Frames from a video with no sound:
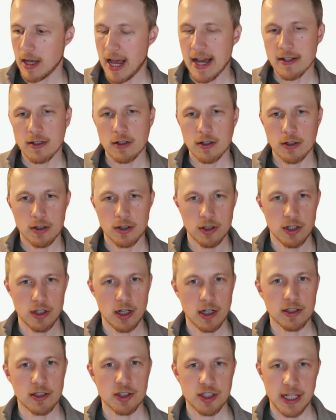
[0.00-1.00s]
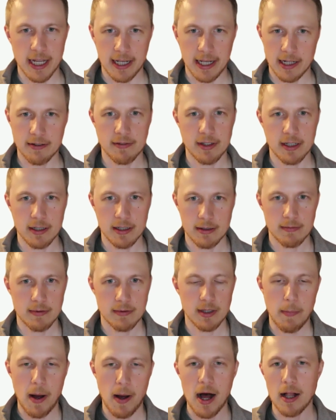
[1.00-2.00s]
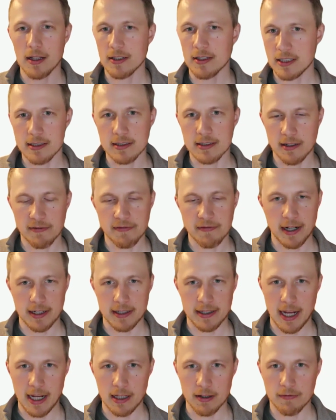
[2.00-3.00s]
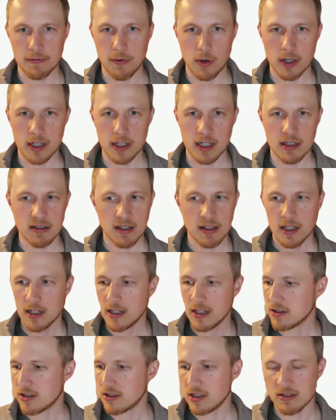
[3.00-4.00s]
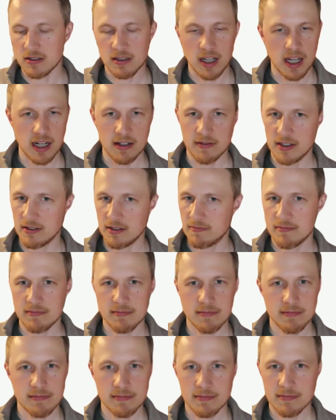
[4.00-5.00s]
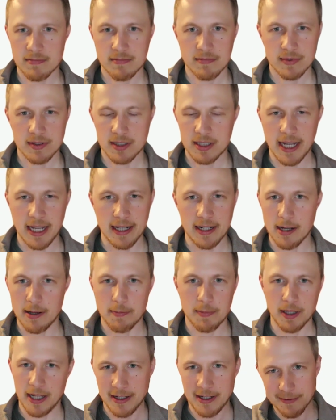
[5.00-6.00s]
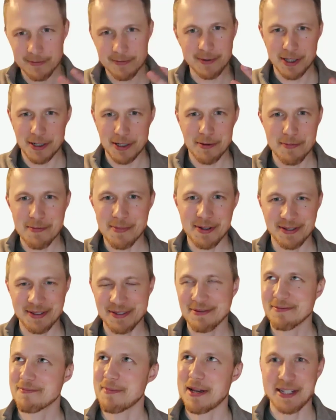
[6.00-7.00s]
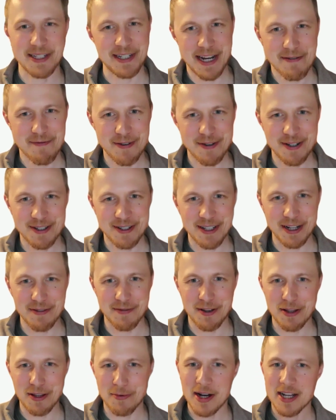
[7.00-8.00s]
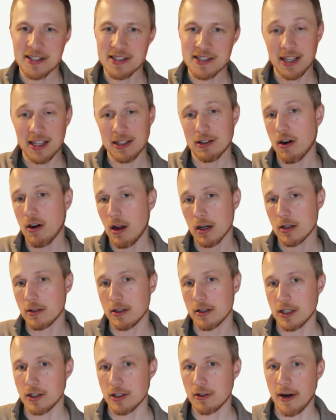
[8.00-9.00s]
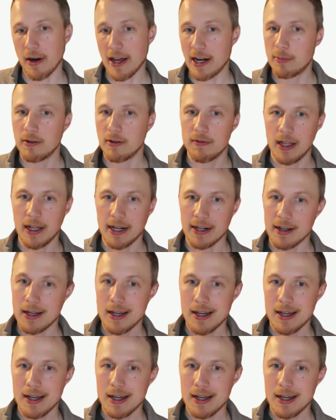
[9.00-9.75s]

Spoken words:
a good understanding of the policies that affect California. She's kind of a stand up, like, makes a name for herself otherwise. And the Chronicle had a good write up of like,